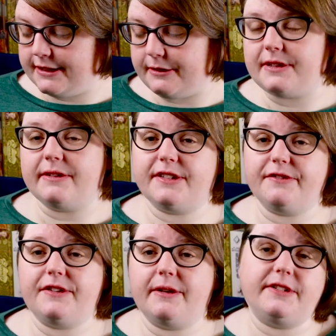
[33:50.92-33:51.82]
so that was
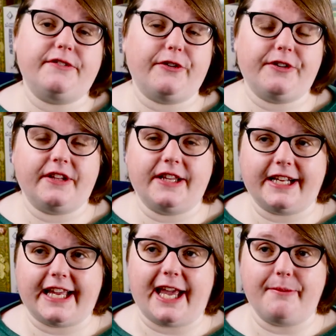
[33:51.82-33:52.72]
the, that was the first thing
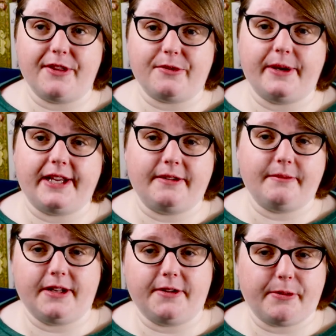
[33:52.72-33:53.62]
that came this week
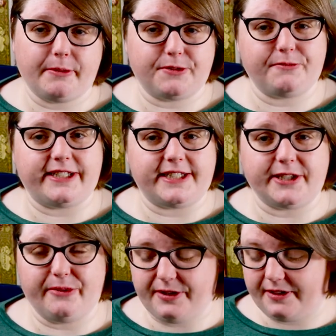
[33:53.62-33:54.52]
and, and it's pretty much ready
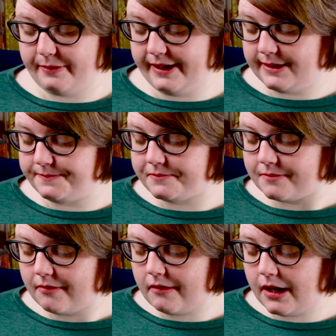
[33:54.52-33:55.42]
to go this week.
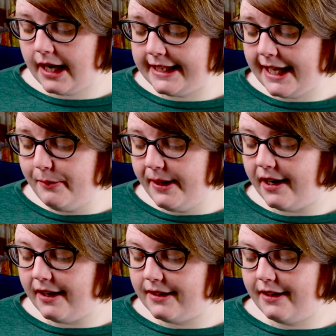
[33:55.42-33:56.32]
And then we
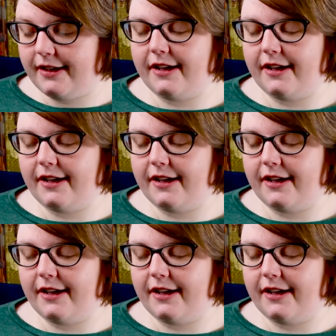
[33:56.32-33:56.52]
got